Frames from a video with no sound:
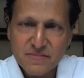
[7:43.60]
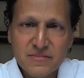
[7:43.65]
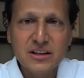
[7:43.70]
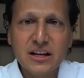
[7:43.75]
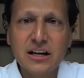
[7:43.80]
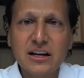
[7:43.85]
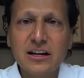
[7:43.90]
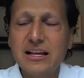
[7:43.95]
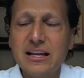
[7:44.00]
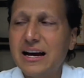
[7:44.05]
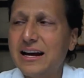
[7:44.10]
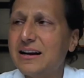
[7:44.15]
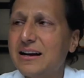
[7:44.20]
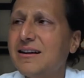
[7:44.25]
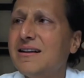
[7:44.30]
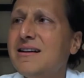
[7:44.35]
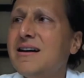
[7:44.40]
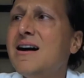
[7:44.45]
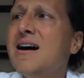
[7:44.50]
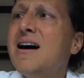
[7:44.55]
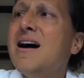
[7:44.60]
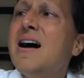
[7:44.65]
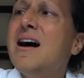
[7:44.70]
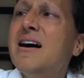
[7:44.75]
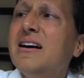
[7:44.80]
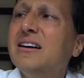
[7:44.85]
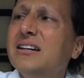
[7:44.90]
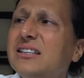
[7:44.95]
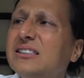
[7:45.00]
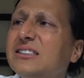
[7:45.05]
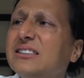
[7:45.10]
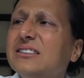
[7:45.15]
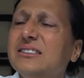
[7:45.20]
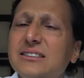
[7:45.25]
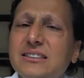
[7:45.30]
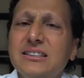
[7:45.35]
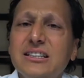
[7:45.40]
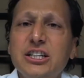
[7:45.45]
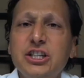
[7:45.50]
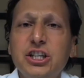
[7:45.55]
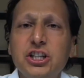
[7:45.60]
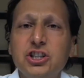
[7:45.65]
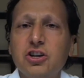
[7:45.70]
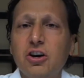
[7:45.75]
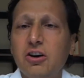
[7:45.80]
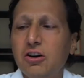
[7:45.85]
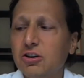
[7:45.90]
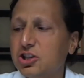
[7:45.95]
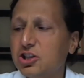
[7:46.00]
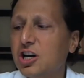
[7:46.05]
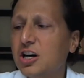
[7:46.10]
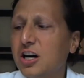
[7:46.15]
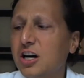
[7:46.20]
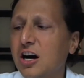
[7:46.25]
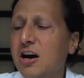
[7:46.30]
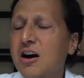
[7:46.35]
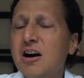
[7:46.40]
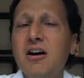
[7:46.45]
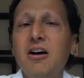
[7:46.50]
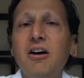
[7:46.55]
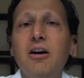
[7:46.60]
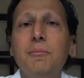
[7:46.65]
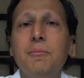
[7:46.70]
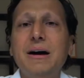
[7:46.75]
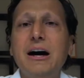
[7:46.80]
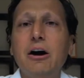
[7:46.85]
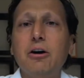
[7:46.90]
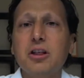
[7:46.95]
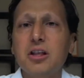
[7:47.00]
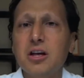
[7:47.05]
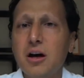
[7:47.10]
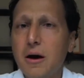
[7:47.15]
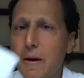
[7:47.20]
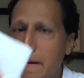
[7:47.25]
None of that. Just all tongue, all mouth.